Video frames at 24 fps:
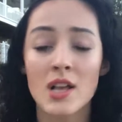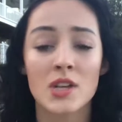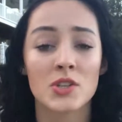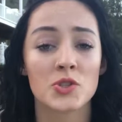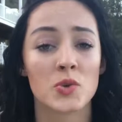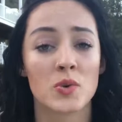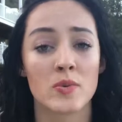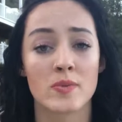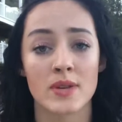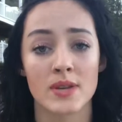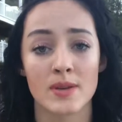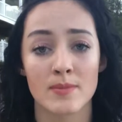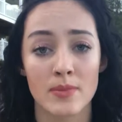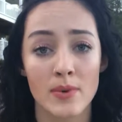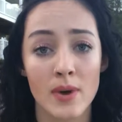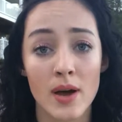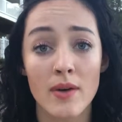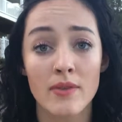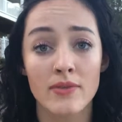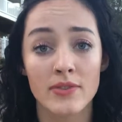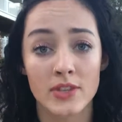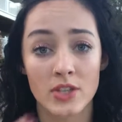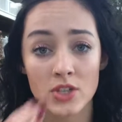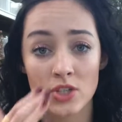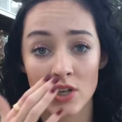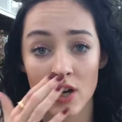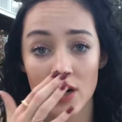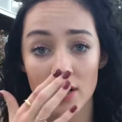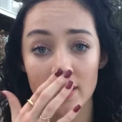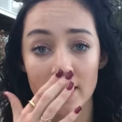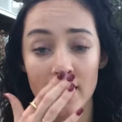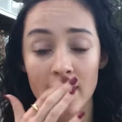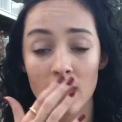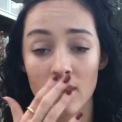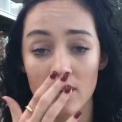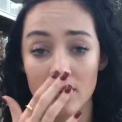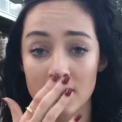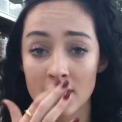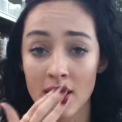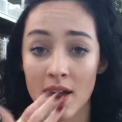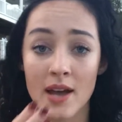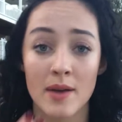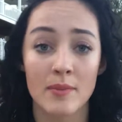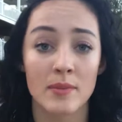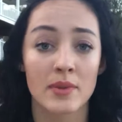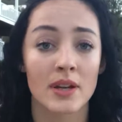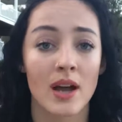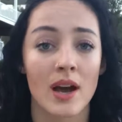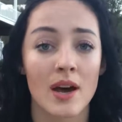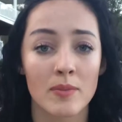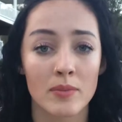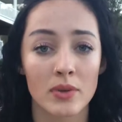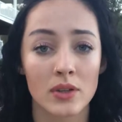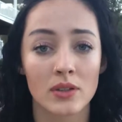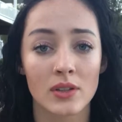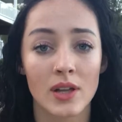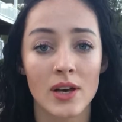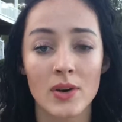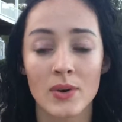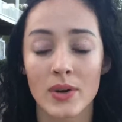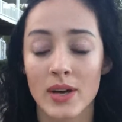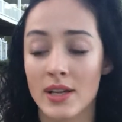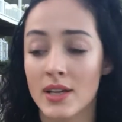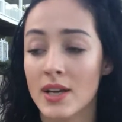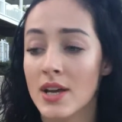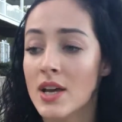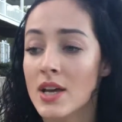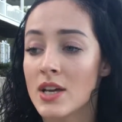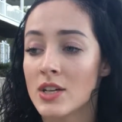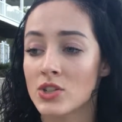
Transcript: swimming above the shark at all time and not below it,